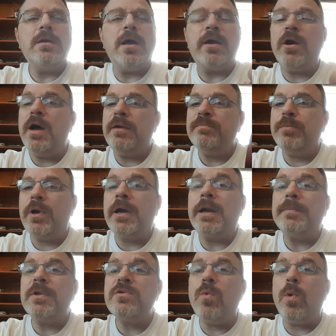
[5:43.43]
I go ahead and bring it
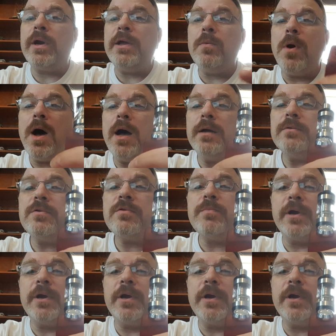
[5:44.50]
up to 20 watts.